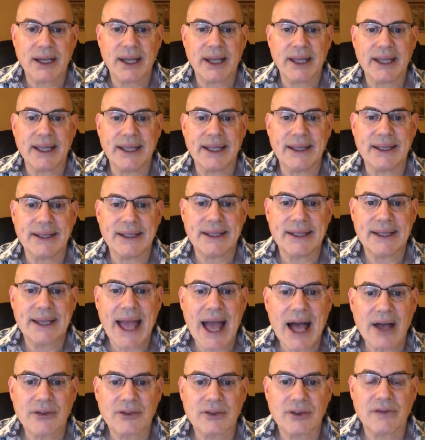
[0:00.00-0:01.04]
a
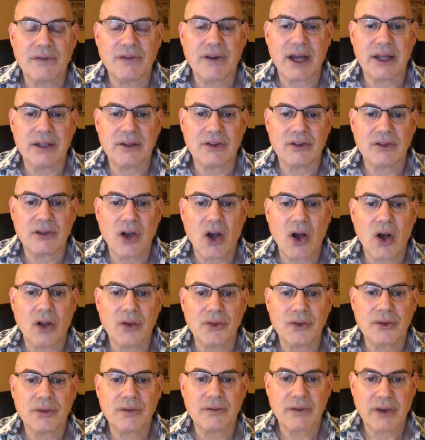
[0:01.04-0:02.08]
calcified
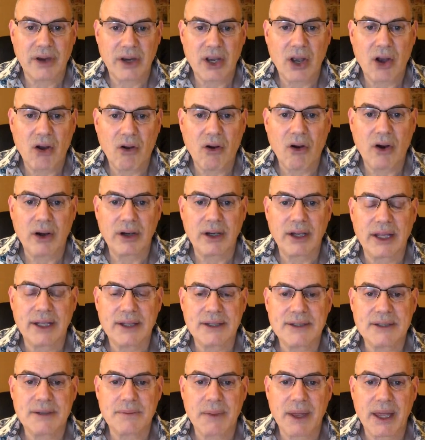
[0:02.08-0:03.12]
salt, very hard like
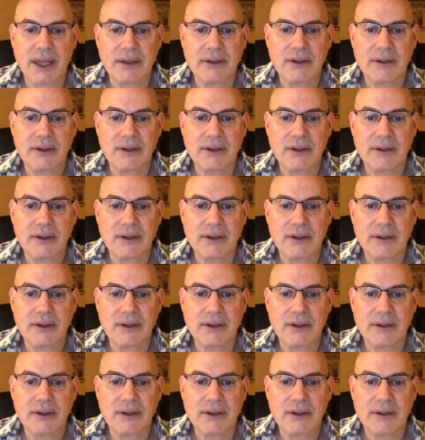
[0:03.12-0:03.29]
cement.